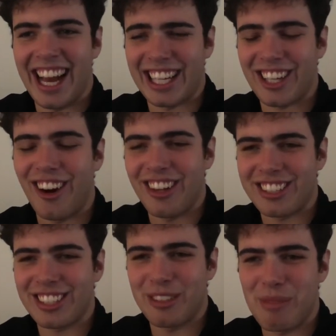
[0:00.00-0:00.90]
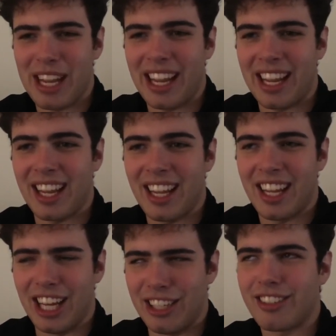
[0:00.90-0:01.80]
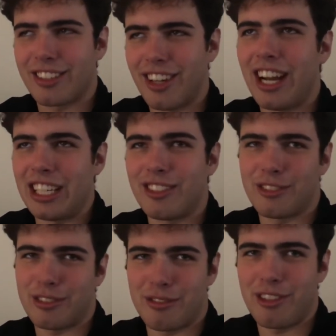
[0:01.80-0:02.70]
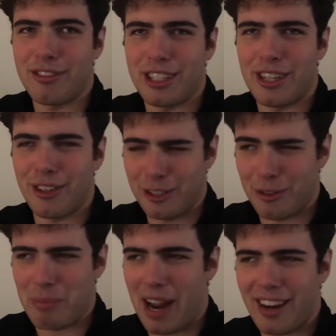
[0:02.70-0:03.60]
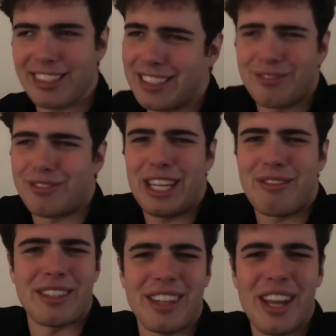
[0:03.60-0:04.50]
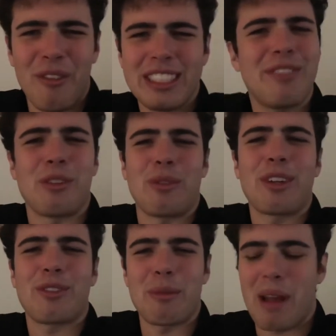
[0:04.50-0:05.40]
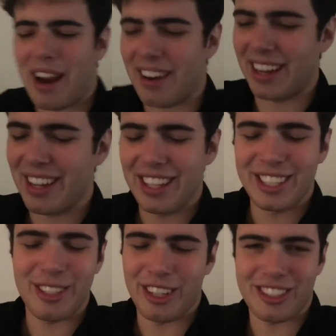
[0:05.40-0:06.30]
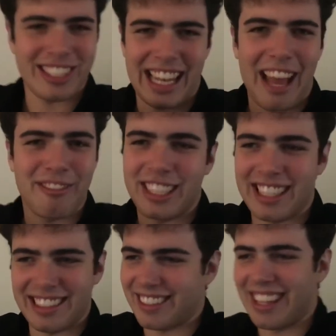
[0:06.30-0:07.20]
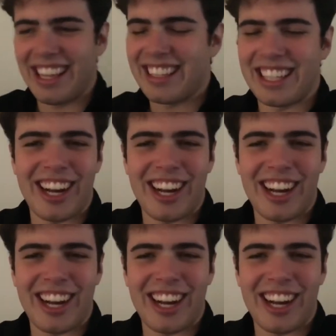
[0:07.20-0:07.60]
And it costed me another 950 or the repair didn't even wasn't even worth repairing so i just left it and the